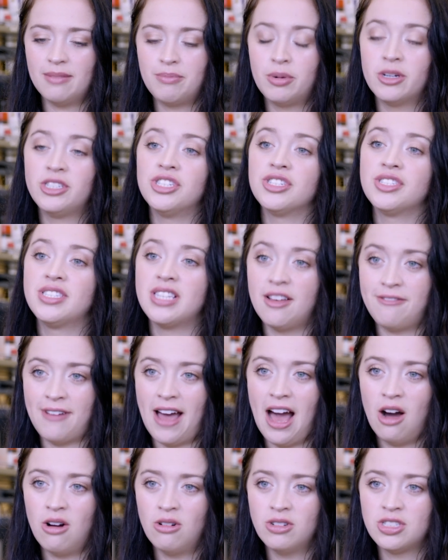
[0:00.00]
put yourself
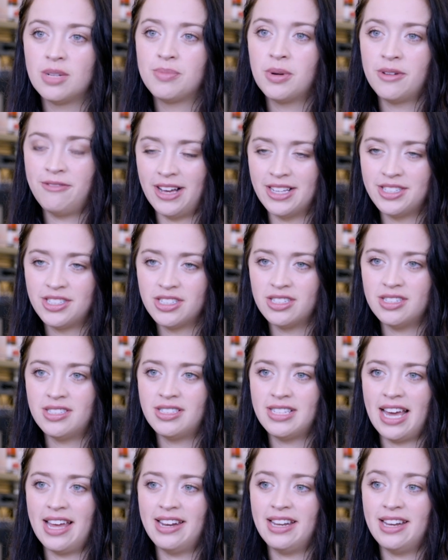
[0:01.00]
out to
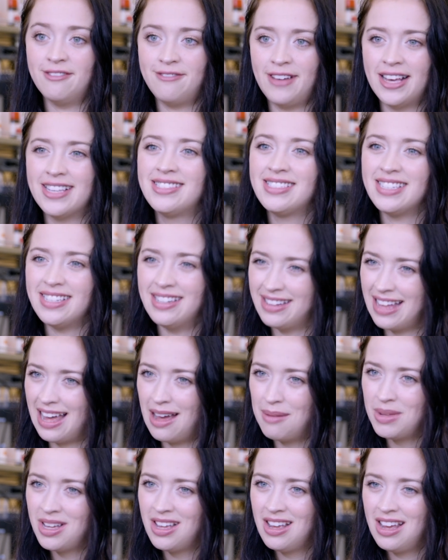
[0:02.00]
professors and invest in
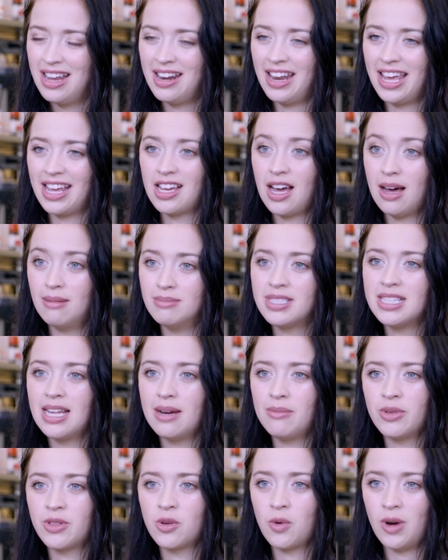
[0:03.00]
them and come to
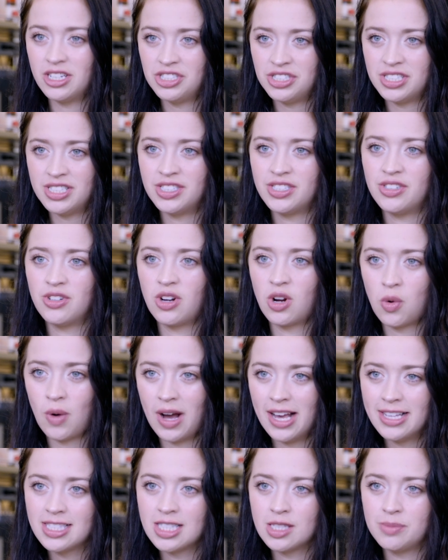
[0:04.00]
them with questions and
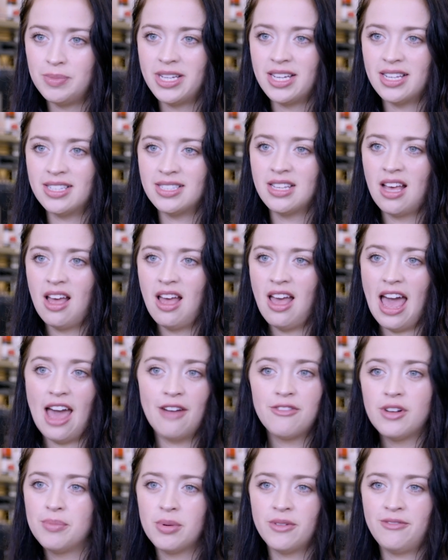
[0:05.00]
requests, because
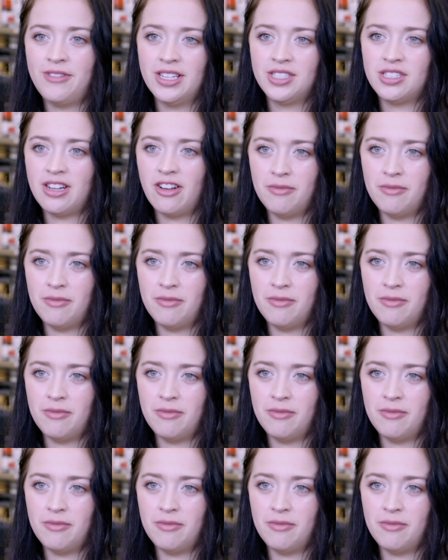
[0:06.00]
every professor